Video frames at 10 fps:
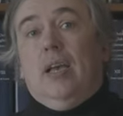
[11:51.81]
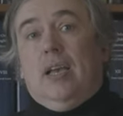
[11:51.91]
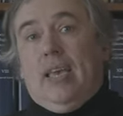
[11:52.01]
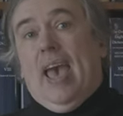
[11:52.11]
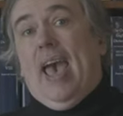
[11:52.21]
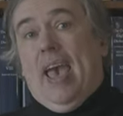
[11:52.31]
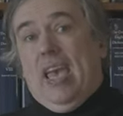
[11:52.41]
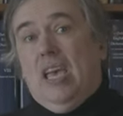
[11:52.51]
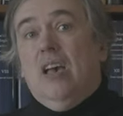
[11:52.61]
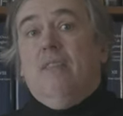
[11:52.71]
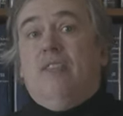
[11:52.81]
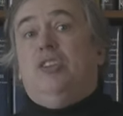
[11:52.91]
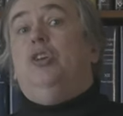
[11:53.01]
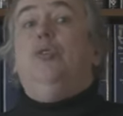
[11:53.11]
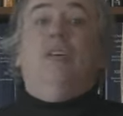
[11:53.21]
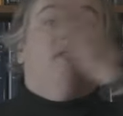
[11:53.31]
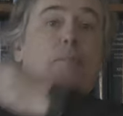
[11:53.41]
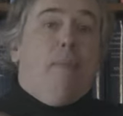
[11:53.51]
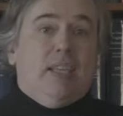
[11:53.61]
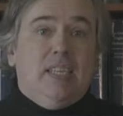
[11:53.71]
K for two different
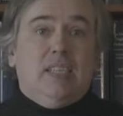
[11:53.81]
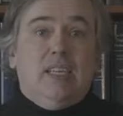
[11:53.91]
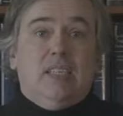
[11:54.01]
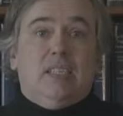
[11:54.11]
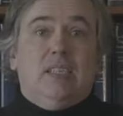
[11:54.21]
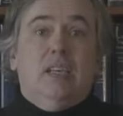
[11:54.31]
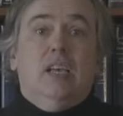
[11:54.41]
messages,